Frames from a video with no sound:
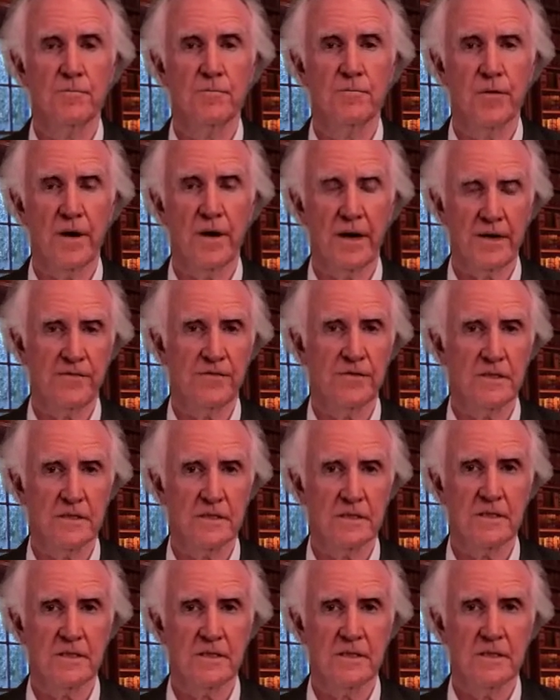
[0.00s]

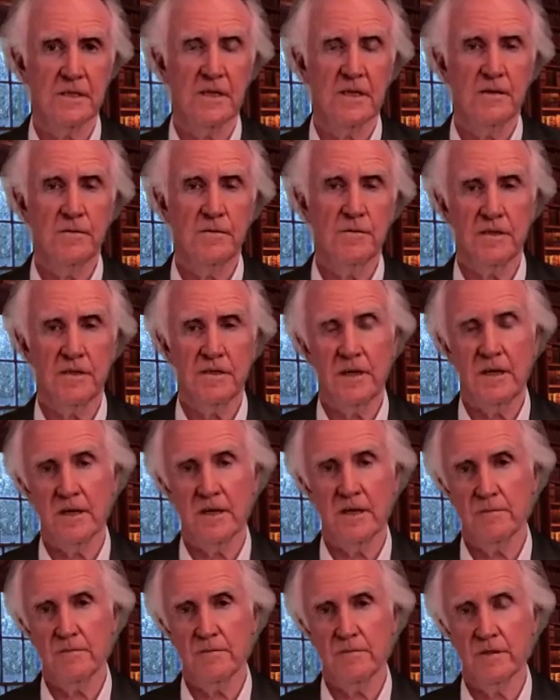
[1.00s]
breakfasts with
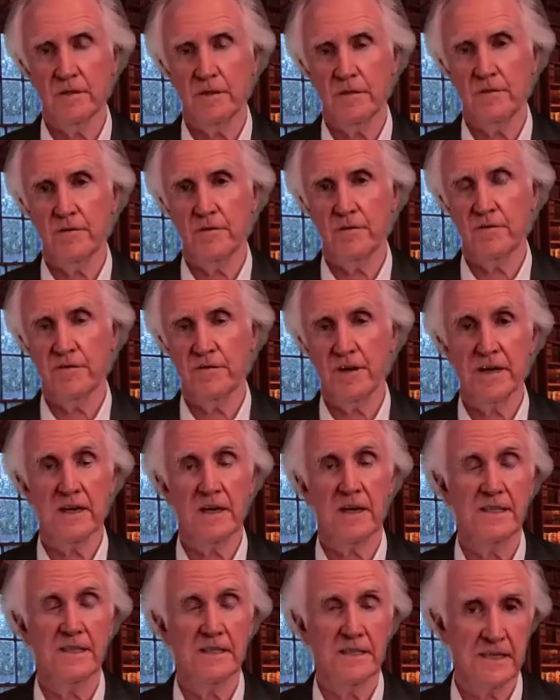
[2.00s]
all the
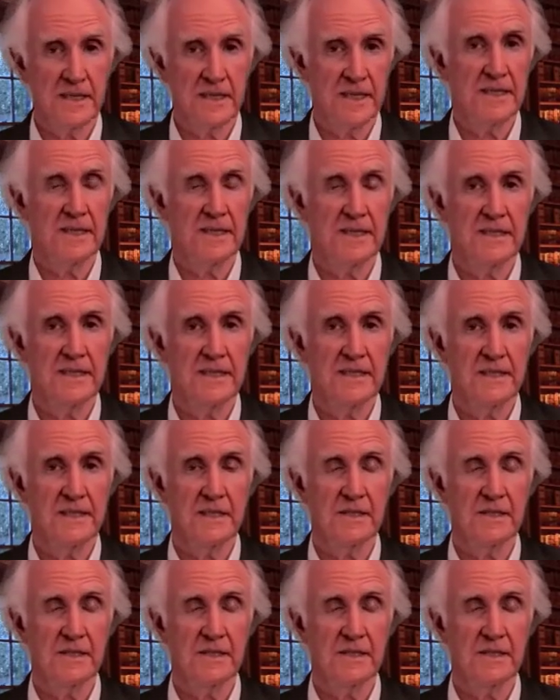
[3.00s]
frontline state leaders.